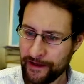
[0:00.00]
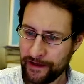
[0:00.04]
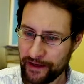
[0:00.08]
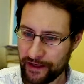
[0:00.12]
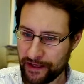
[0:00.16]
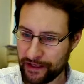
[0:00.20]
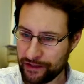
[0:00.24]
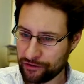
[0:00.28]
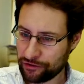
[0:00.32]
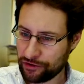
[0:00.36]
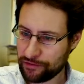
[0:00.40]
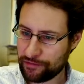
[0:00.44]

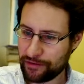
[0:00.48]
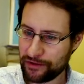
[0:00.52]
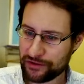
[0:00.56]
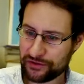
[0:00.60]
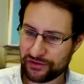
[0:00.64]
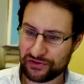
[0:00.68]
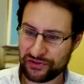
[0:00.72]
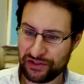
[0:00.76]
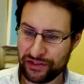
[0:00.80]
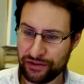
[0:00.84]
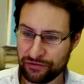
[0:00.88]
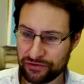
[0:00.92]
Android based
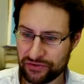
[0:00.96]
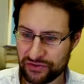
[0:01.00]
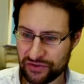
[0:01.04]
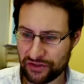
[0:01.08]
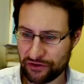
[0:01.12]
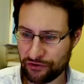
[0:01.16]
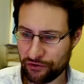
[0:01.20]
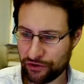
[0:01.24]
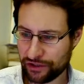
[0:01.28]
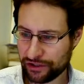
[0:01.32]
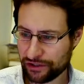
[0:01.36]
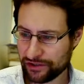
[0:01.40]
on Linux
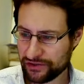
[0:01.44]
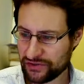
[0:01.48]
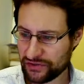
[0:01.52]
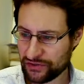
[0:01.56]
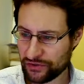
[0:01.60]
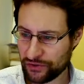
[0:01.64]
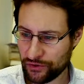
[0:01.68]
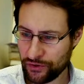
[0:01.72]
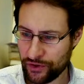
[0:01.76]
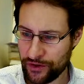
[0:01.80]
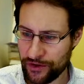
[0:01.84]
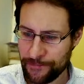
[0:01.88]
kernel,
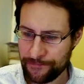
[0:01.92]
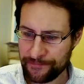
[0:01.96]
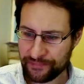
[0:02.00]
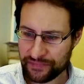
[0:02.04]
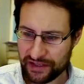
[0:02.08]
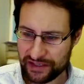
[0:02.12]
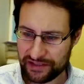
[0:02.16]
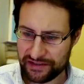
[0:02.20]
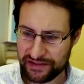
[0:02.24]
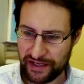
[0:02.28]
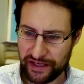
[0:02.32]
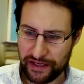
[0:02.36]
so
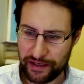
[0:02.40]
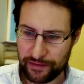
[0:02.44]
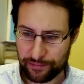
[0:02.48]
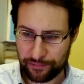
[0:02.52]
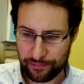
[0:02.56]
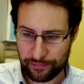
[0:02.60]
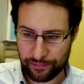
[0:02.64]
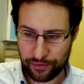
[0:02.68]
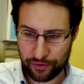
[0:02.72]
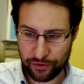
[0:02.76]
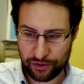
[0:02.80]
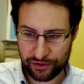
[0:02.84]
they
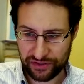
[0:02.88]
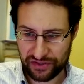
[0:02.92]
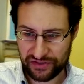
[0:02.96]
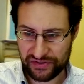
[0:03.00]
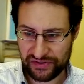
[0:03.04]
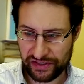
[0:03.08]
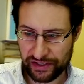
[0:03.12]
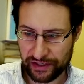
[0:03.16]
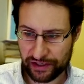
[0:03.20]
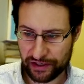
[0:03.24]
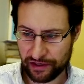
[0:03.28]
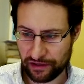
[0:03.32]
ported
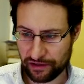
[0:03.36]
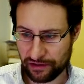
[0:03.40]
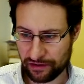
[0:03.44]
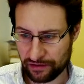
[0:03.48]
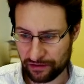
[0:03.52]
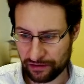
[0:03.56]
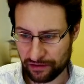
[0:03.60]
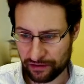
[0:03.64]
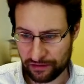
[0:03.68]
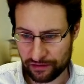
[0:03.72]
their